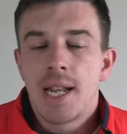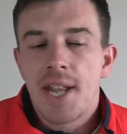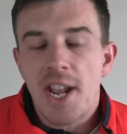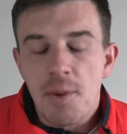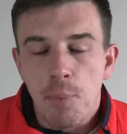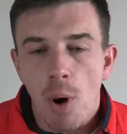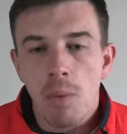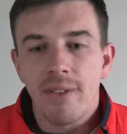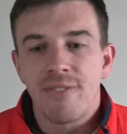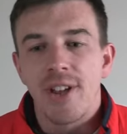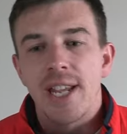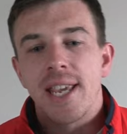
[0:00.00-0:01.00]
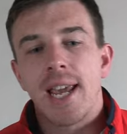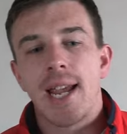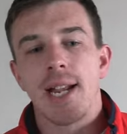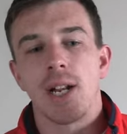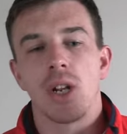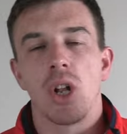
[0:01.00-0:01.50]
Now you're probably
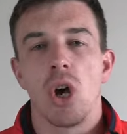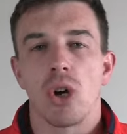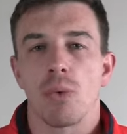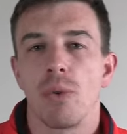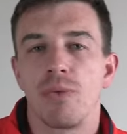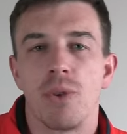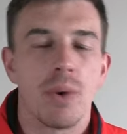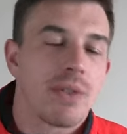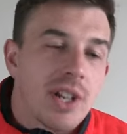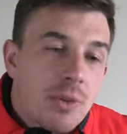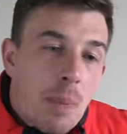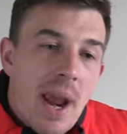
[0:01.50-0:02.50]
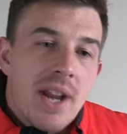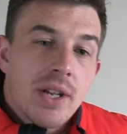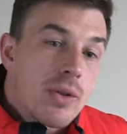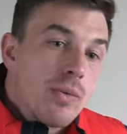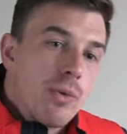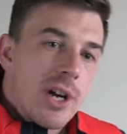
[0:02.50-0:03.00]
thinking, look, we've
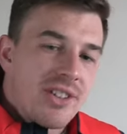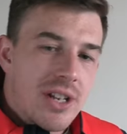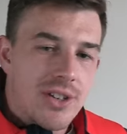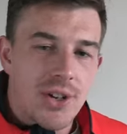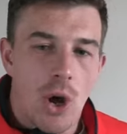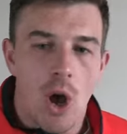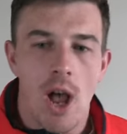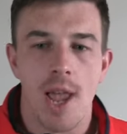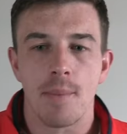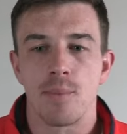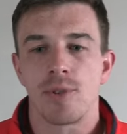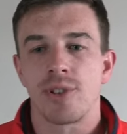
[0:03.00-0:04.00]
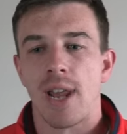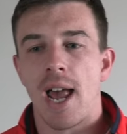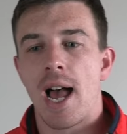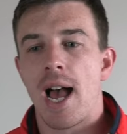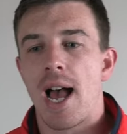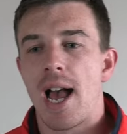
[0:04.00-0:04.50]
expanded in recent times.
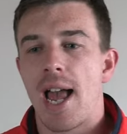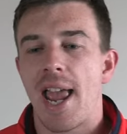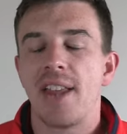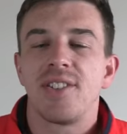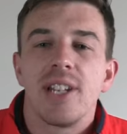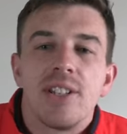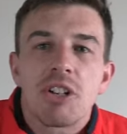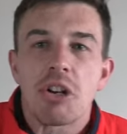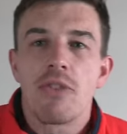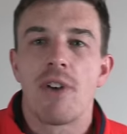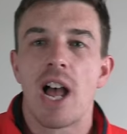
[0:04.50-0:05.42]
Has the addition of